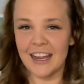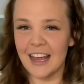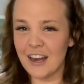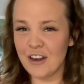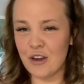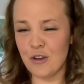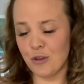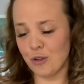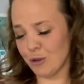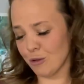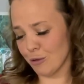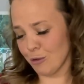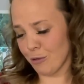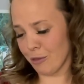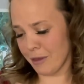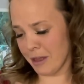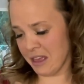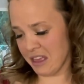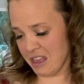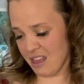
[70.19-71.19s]
I know you're all
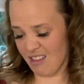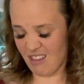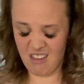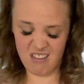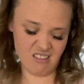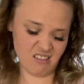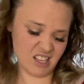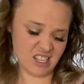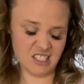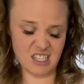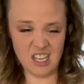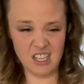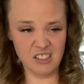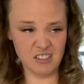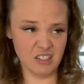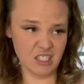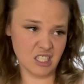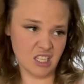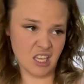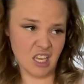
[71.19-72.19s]
thinking,
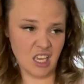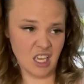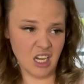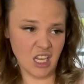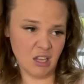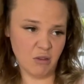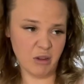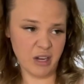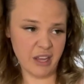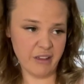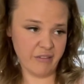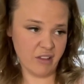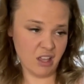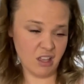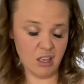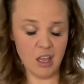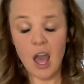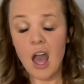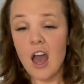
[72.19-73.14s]
Cassandra, zucchini, whatever.